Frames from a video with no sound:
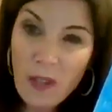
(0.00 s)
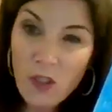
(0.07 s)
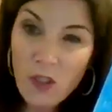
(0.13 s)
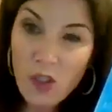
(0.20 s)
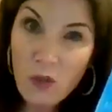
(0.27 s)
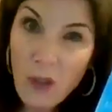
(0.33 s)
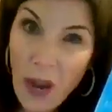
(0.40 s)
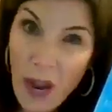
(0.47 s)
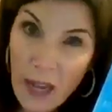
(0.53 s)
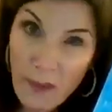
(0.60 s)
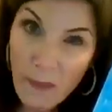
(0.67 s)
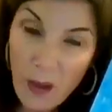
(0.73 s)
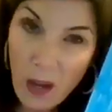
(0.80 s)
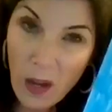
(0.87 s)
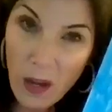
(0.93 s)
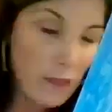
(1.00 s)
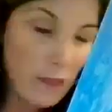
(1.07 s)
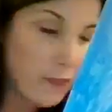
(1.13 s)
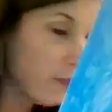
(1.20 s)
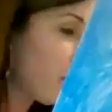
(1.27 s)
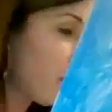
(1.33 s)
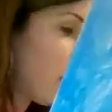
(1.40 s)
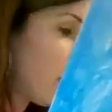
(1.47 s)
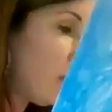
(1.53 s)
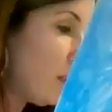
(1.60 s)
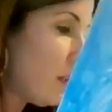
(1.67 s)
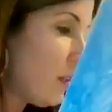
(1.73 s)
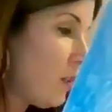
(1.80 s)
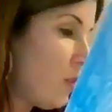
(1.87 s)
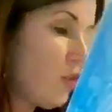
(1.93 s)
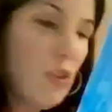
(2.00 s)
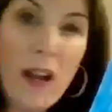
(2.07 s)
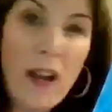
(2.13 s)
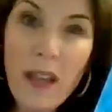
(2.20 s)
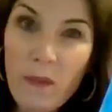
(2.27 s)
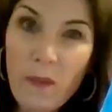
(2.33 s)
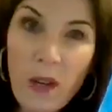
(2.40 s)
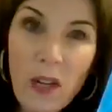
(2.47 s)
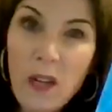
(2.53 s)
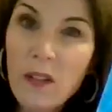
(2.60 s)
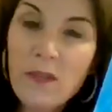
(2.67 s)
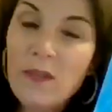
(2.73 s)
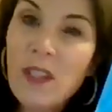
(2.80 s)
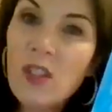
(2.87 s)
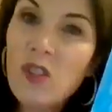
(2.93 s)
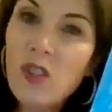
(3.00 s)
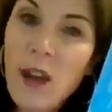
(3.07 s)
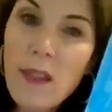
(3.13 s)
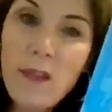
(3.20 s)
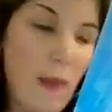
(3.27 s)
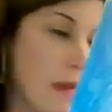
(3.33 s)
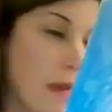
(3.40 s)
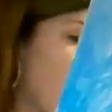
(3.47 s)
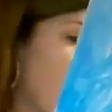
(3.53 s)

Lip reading: I'm gonna dry him off. I'm gonna dry the